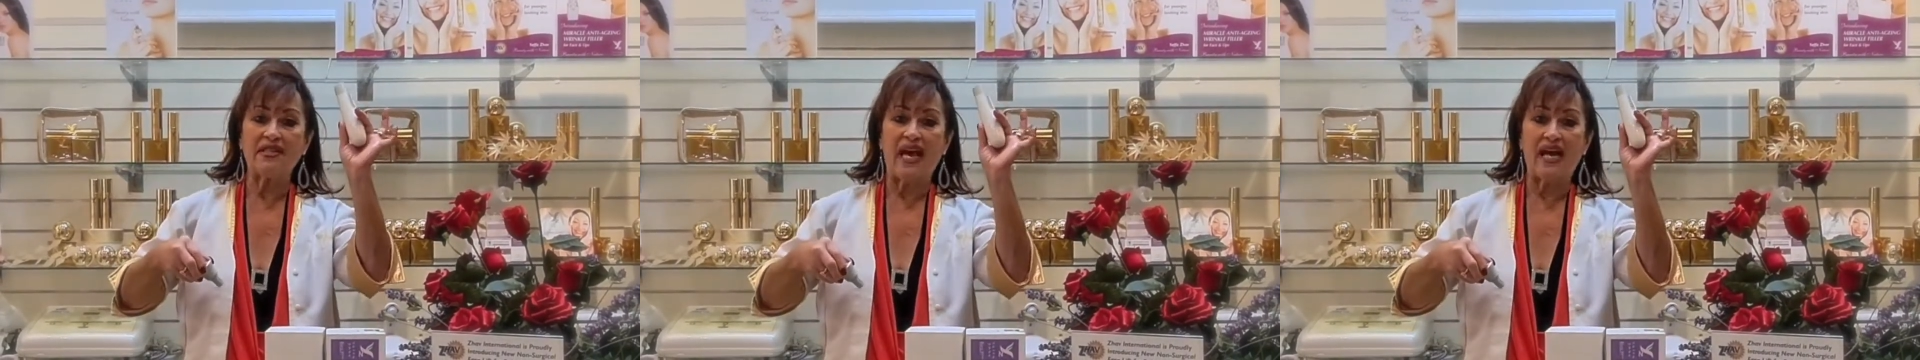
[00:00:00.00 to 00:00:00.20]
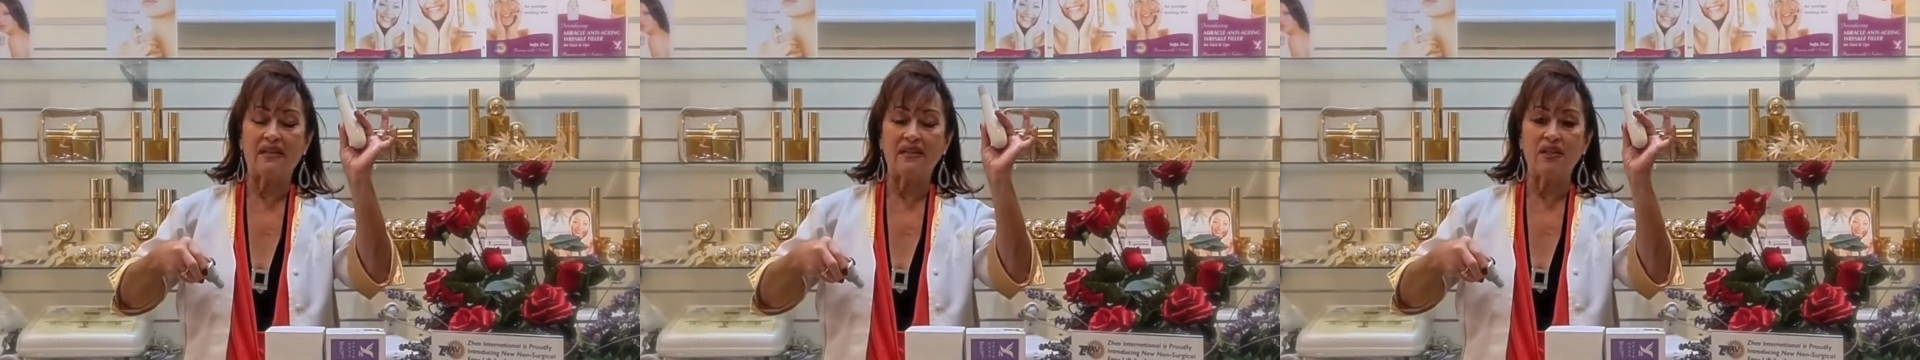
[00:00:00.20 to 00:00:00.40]

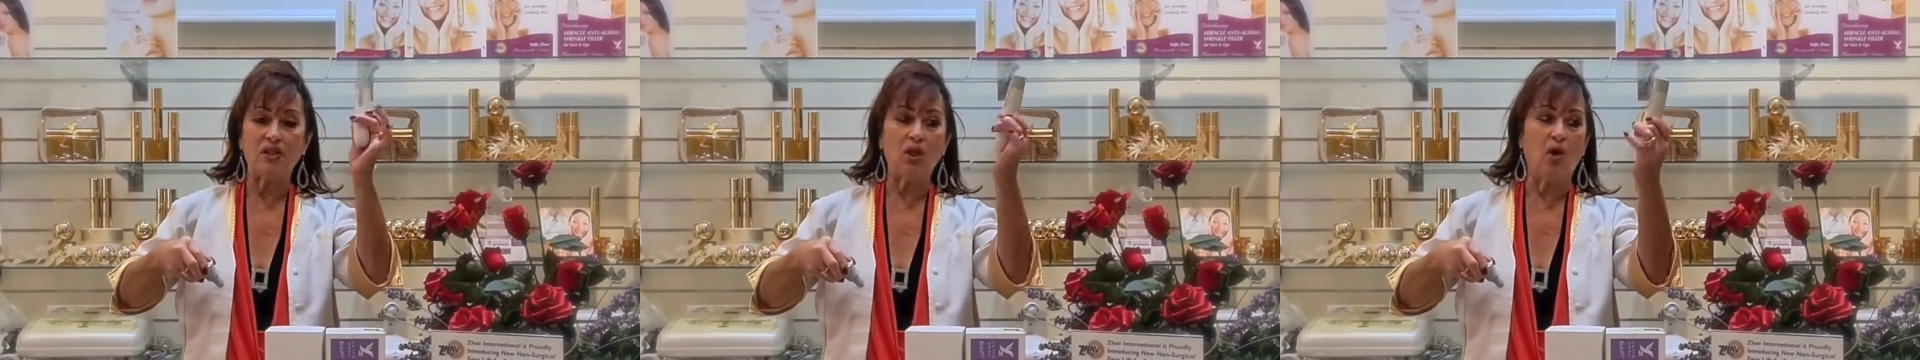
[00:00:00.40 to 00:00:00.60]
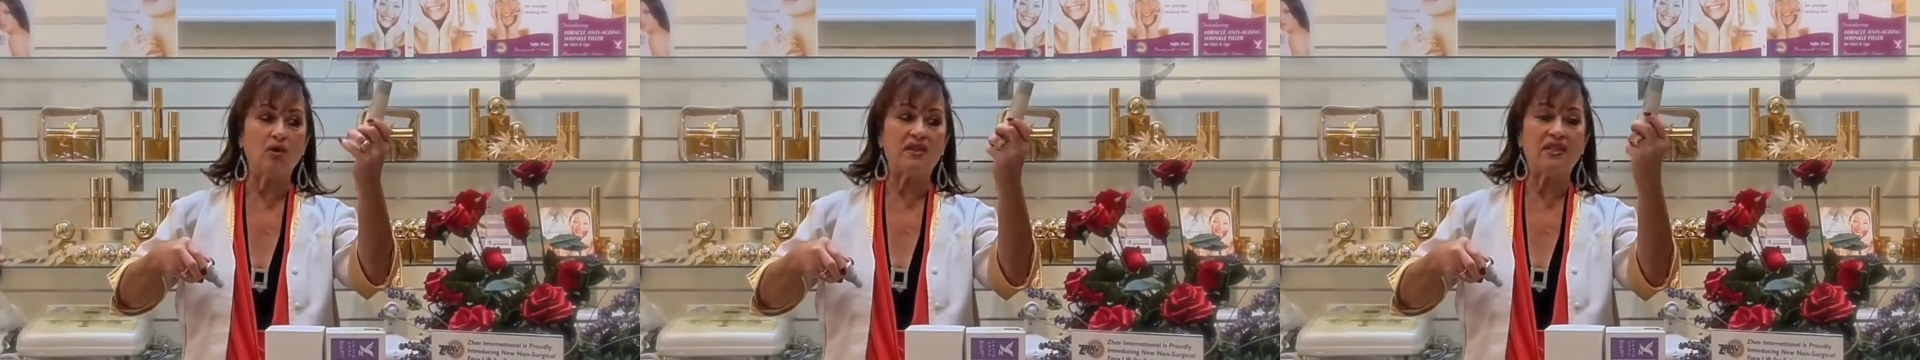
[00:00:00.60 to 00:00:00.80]

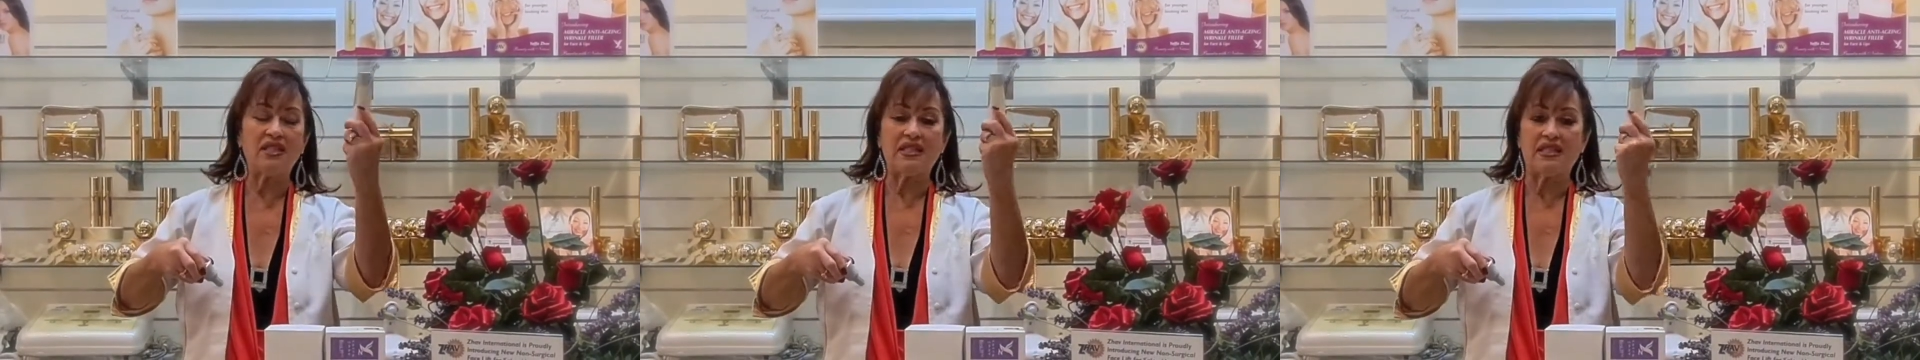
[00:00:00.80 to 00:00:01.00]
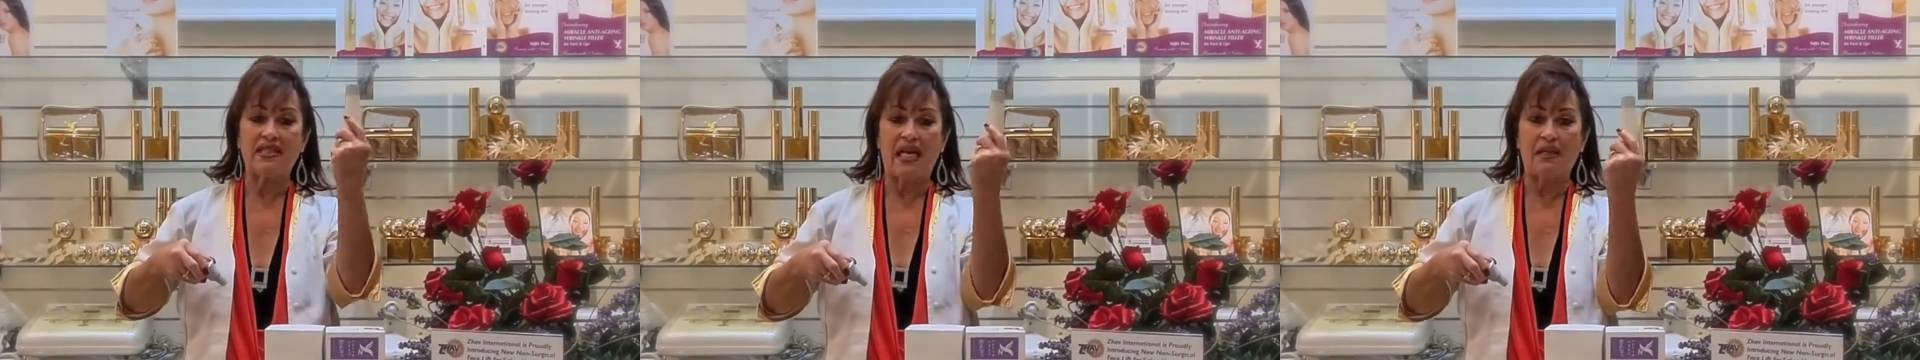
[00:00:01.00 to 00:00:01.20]

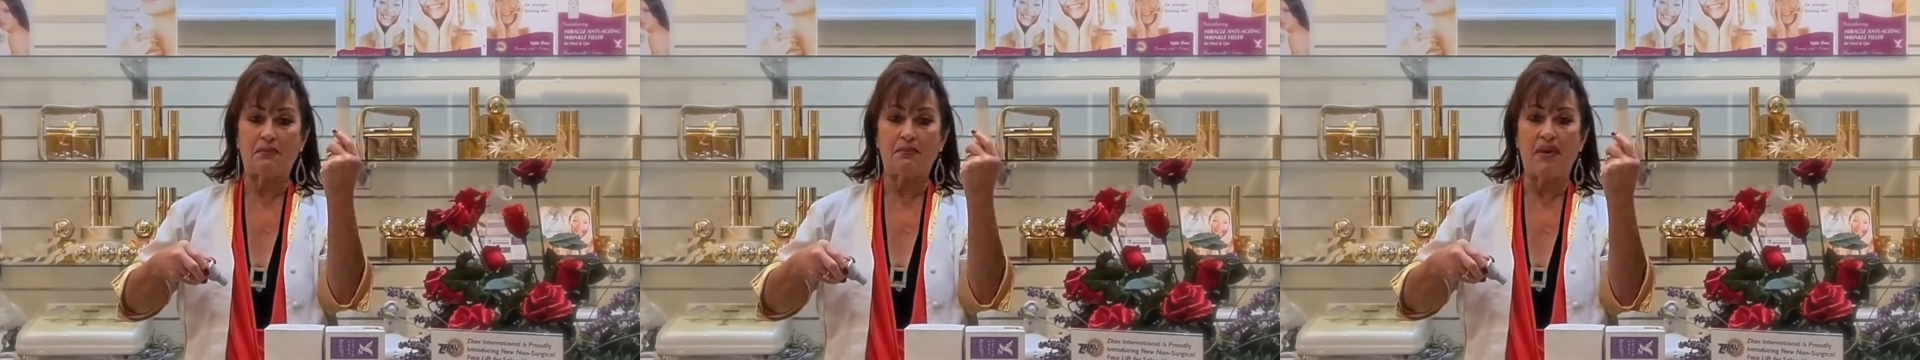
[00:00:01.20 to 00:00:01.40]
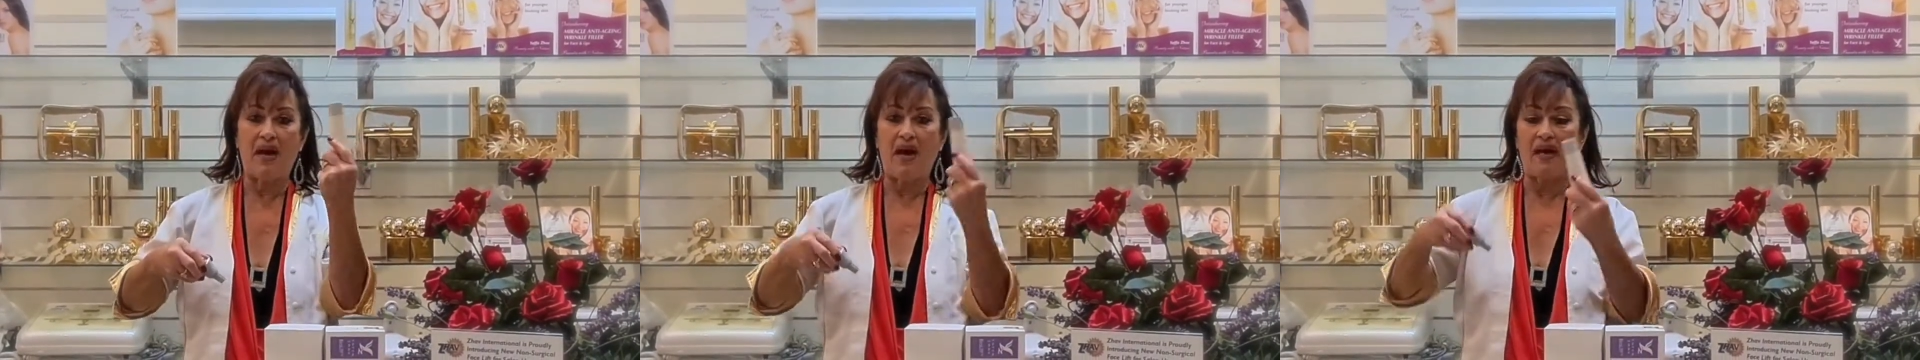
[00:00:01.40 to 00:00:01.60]
that
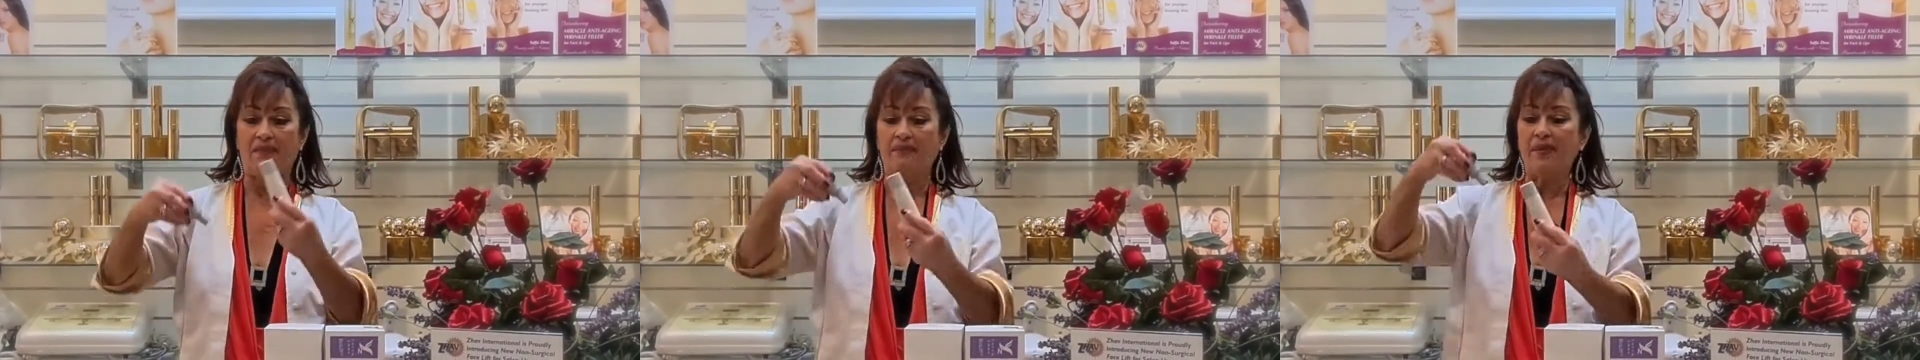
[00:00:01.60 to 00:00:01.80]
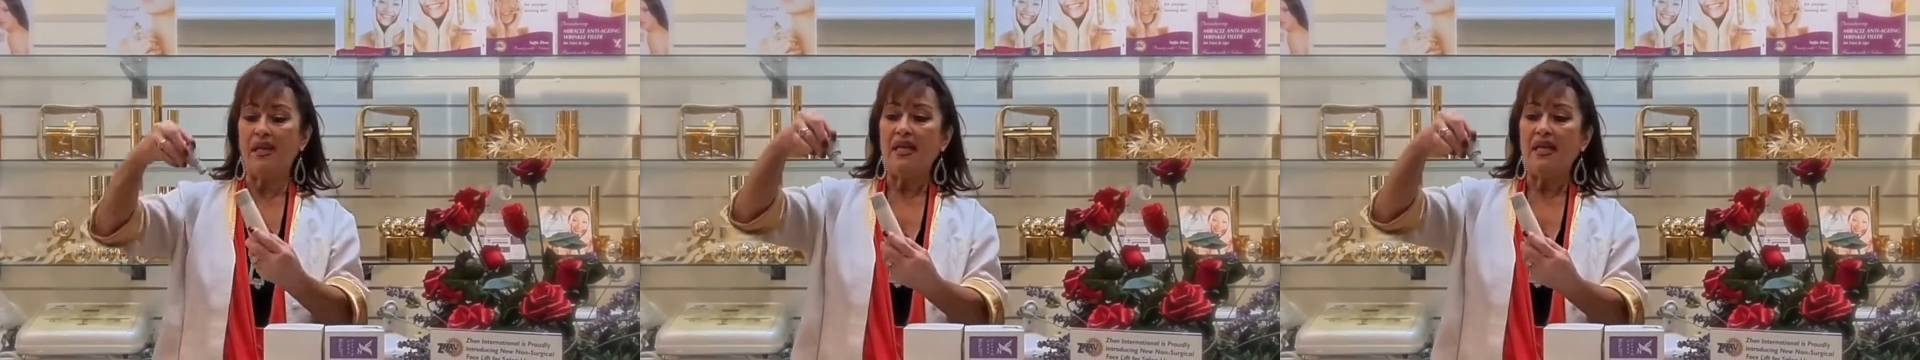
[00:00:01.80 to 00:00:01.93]
part.